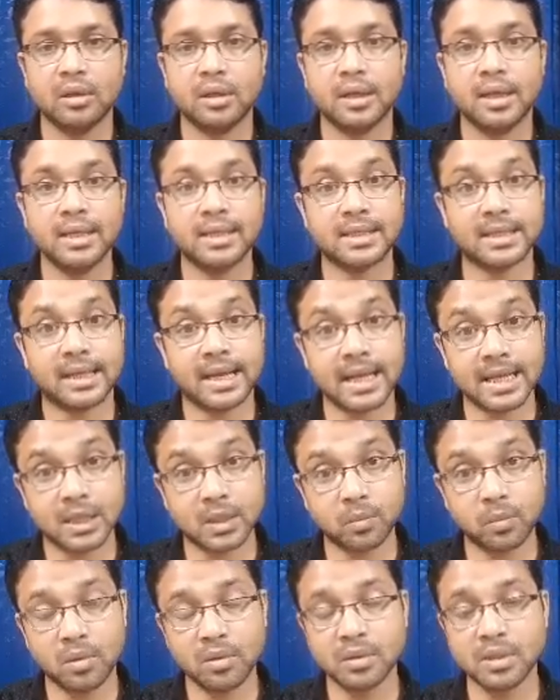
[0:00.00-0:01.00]
is
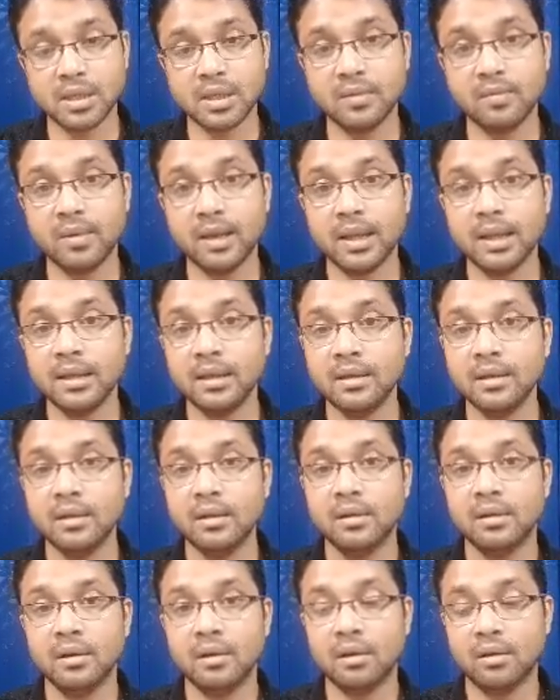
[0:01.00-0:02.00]
responsible
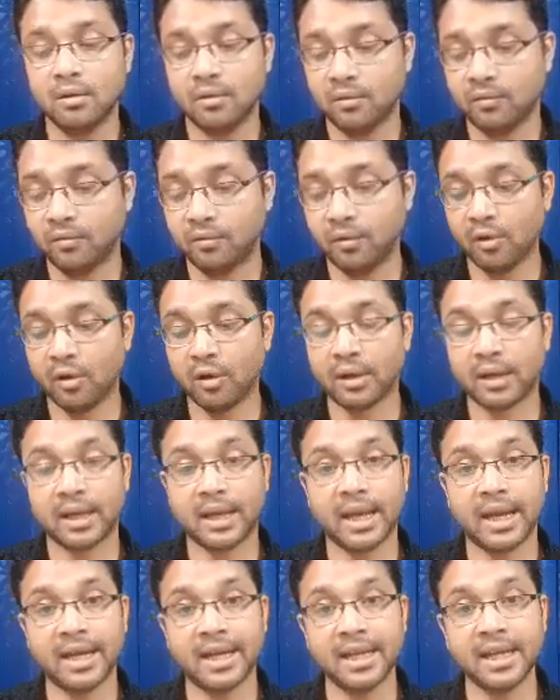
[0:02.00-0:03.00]
for
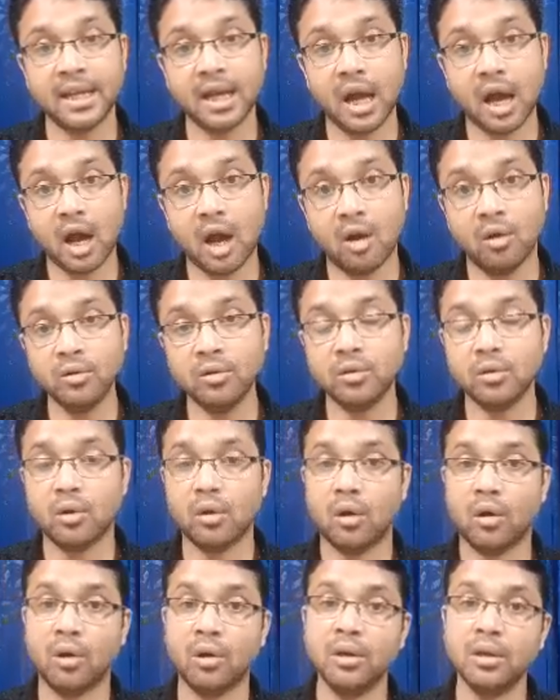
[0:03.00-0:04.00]
carrying out
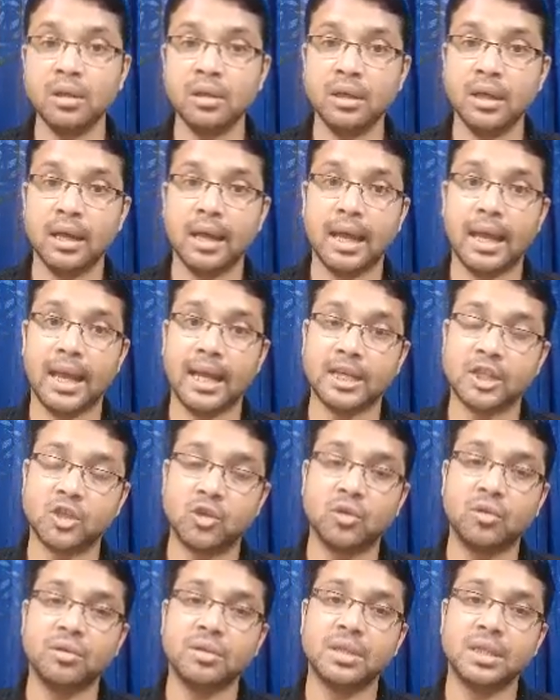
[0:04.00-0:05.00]
or
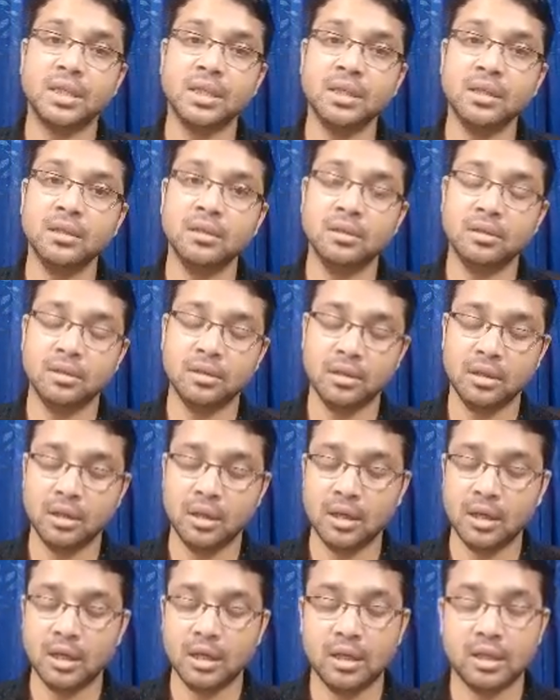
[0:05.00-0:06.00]
executing
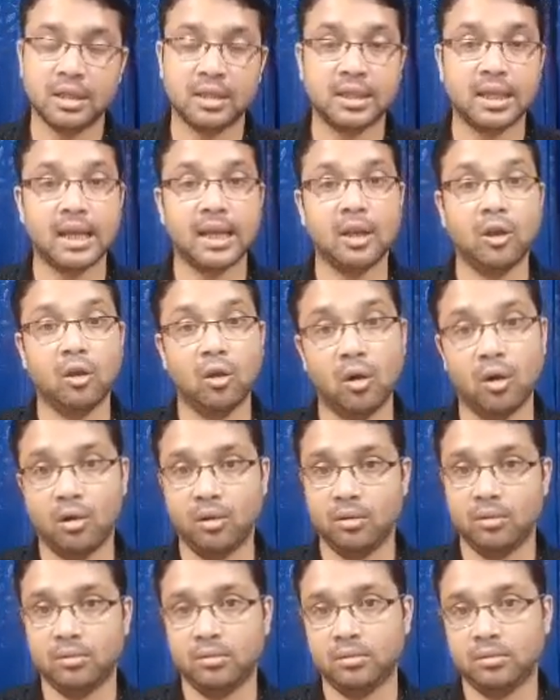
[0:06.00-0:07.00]
the
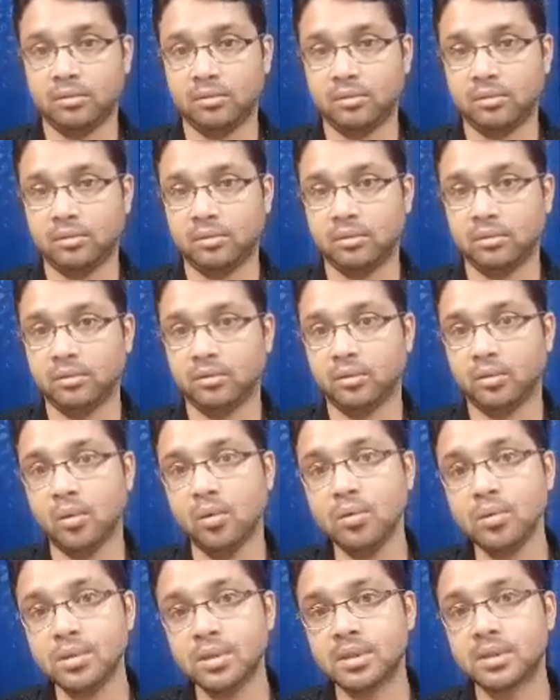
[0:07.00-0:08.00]
law.
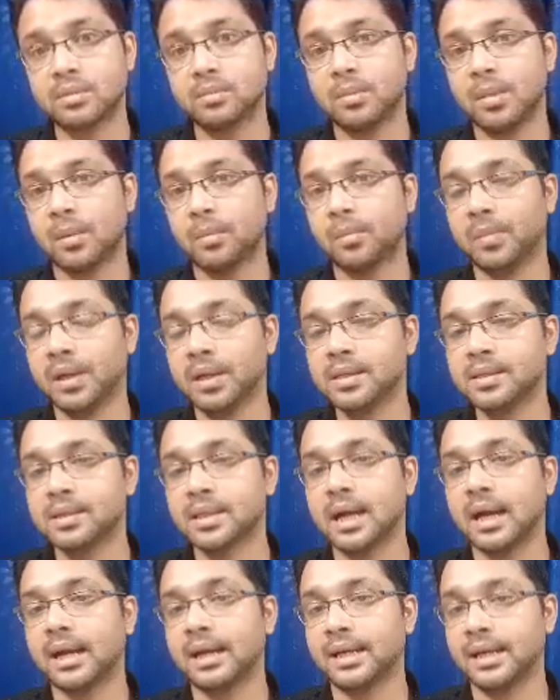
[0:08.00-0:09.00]
Those members
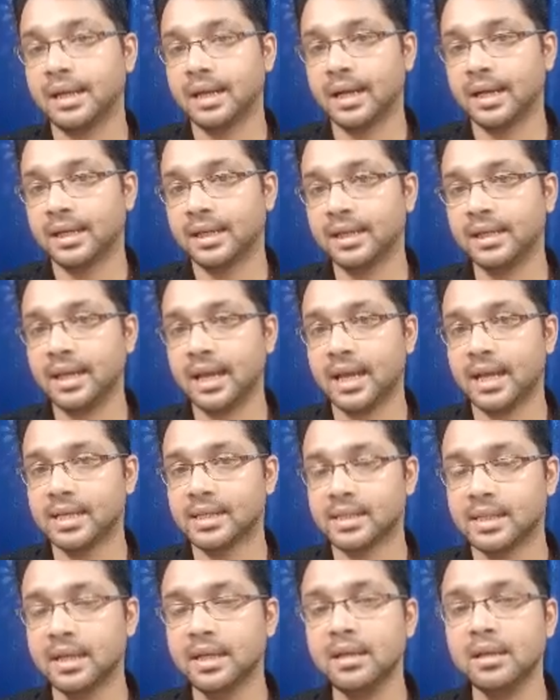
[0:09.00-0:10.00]
are regarded
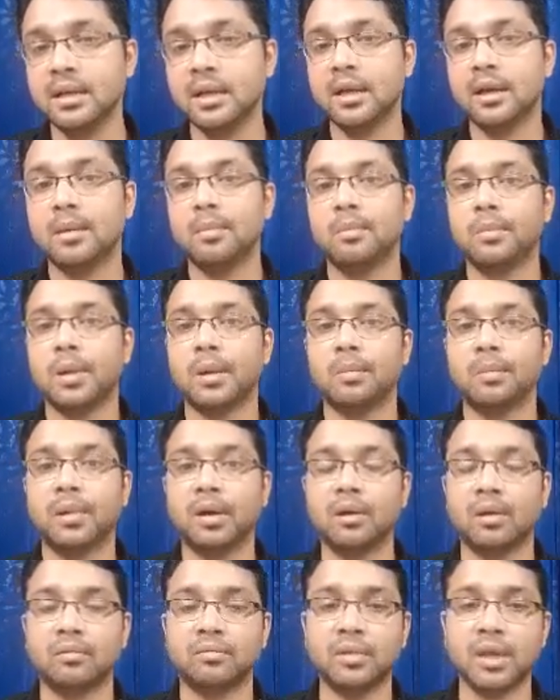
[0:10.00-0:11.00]
as the
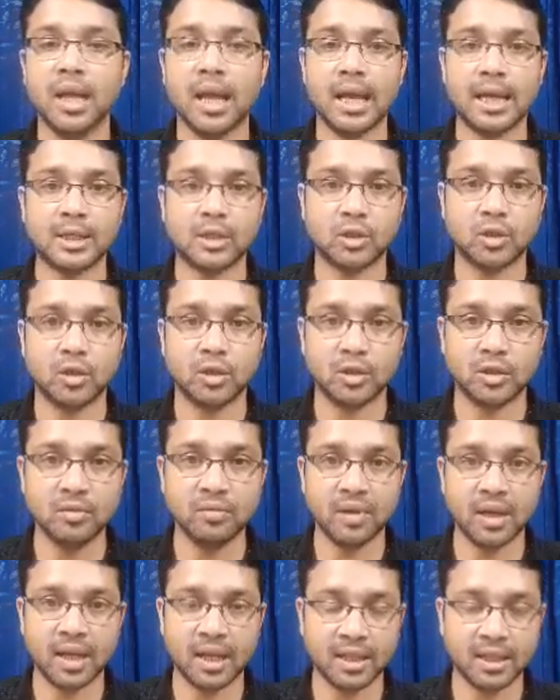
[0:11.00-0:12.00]
member of the
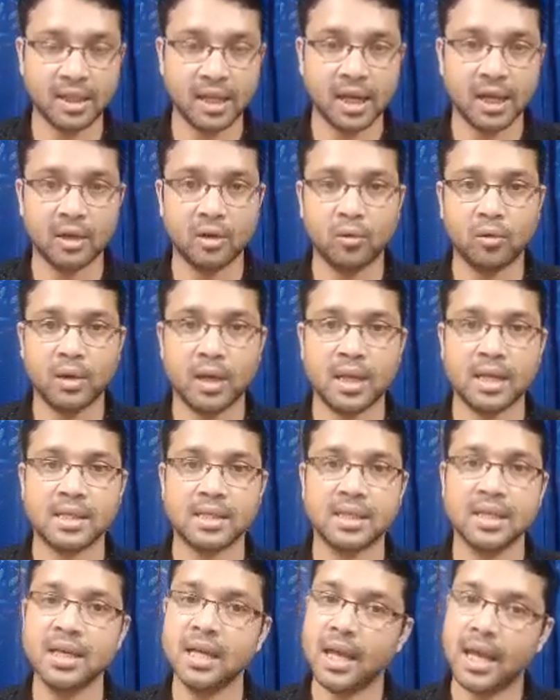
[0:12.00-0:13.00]
executive and they are known
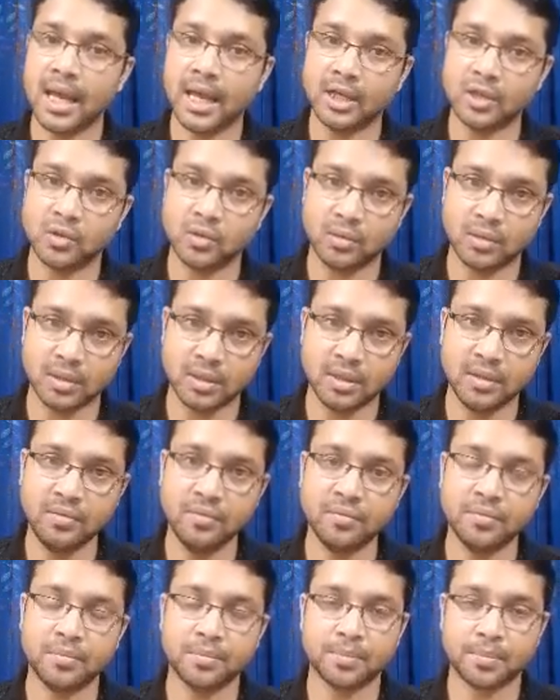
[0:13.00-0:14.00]
as the executive.